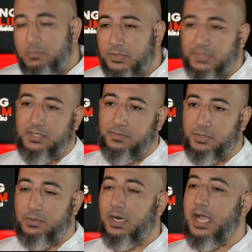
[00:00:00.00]

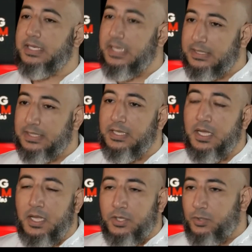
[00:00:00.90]
Muslims who are addicted
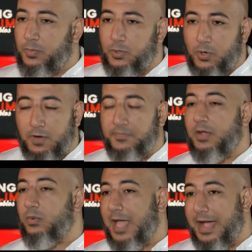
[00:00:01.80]
to
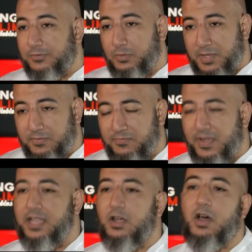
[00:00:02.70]
pornography, and we have to be
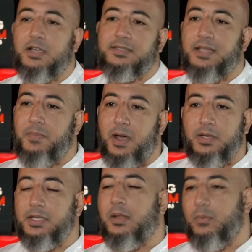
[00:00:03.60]
very honest
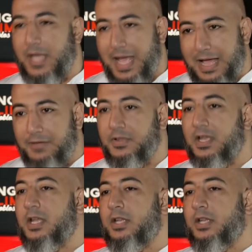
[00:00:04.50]
about it, and we have